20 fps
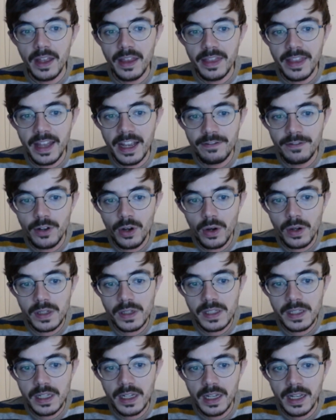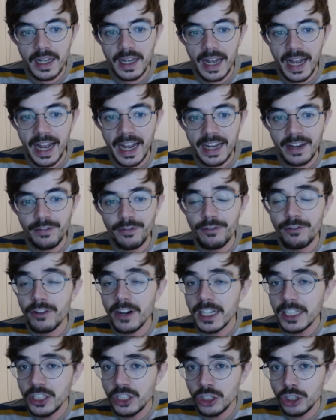They've got a
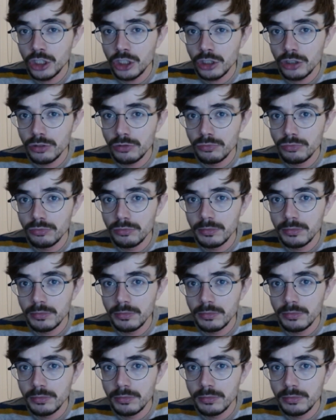fridge.